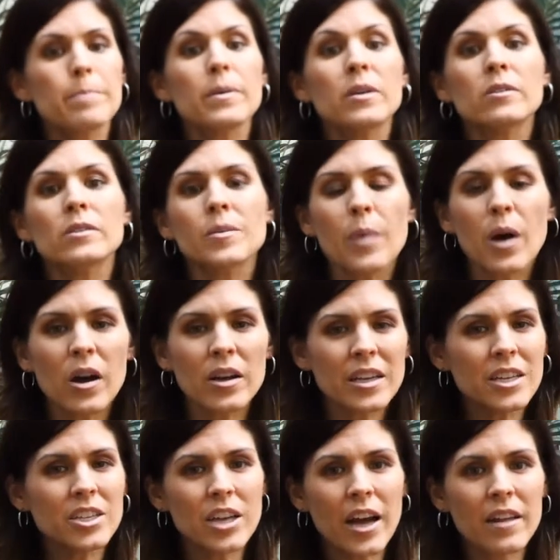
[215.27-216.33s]
build upon
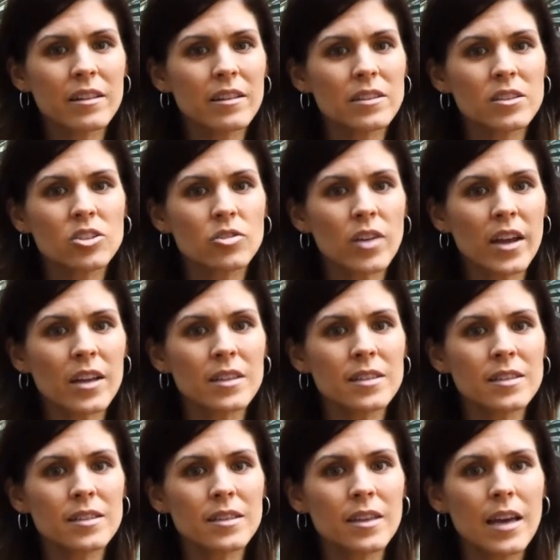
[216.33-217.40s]
each athlete's
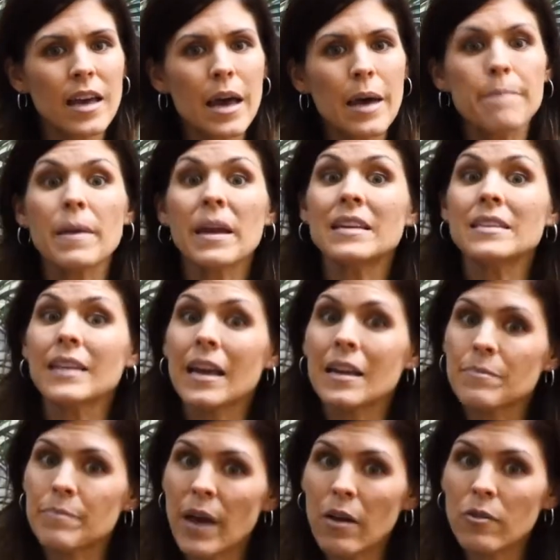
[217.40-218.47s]
strengths,
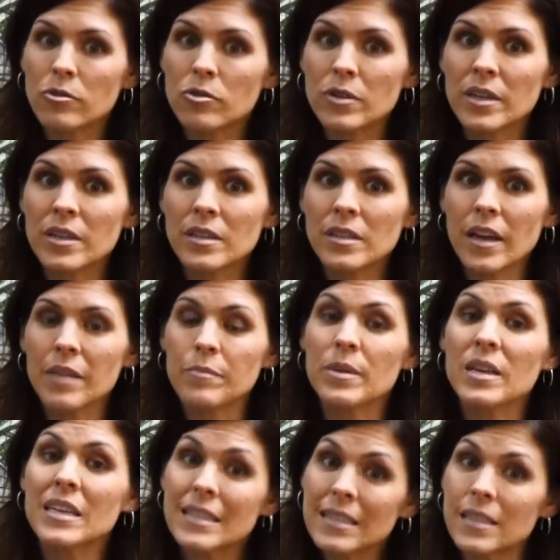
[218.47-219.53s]
maintain boundaries, and
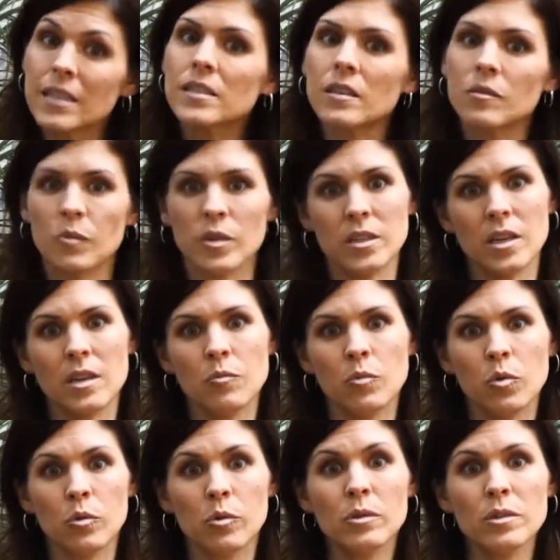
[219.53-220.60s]
be consistent with team
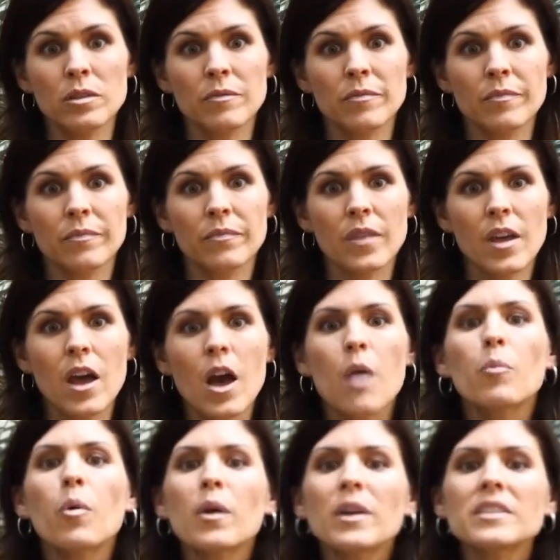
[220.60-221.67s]
rules.
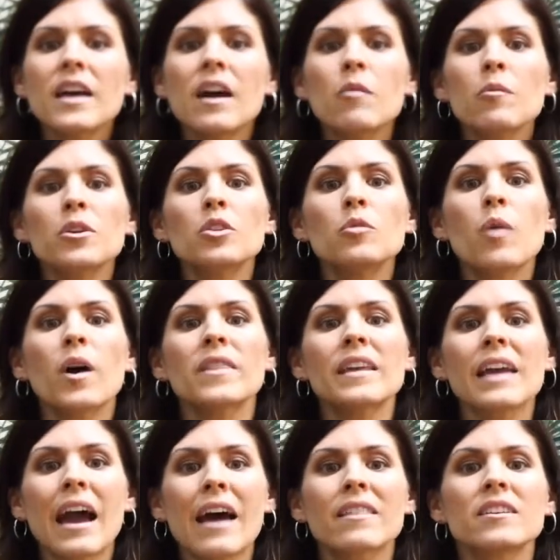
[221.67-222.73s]
Point out what you want
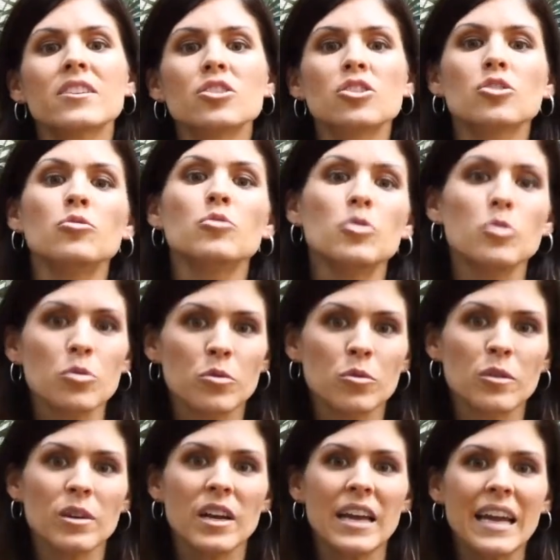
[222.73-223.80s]
the athletes to
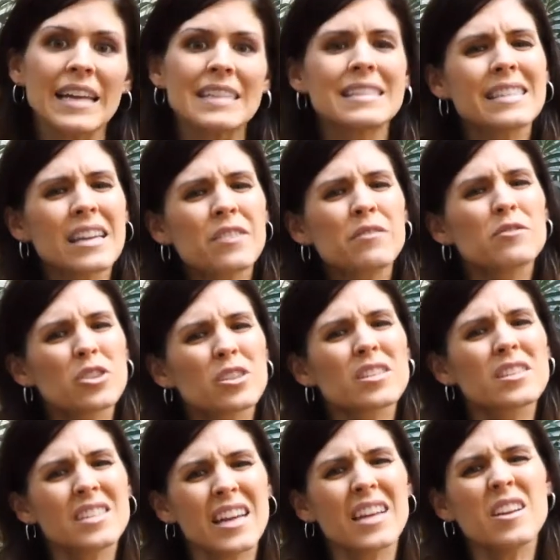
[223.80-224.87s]
do instead of
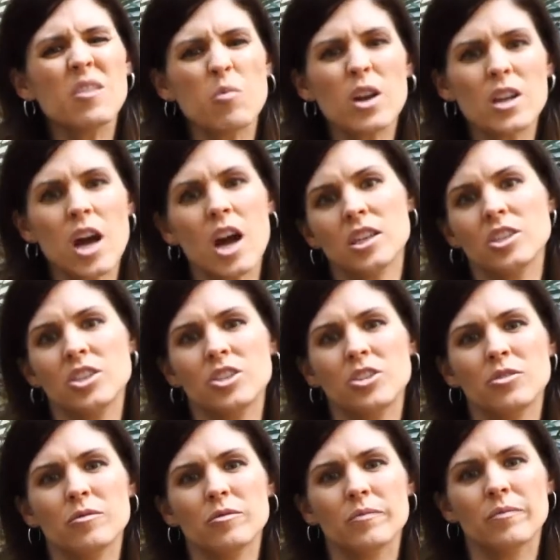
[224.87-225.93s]
just stating what not to
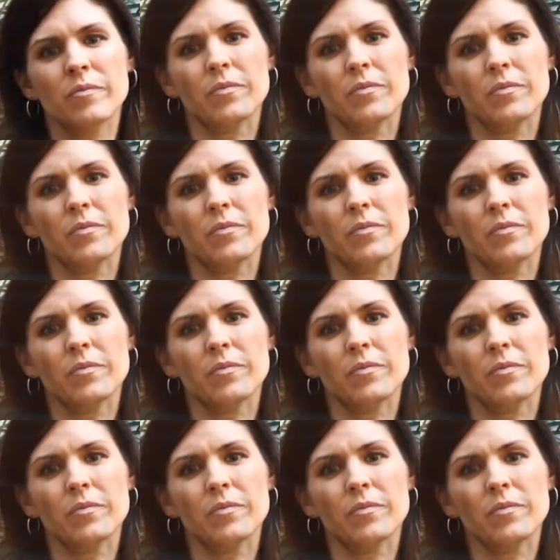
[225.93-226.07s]
do.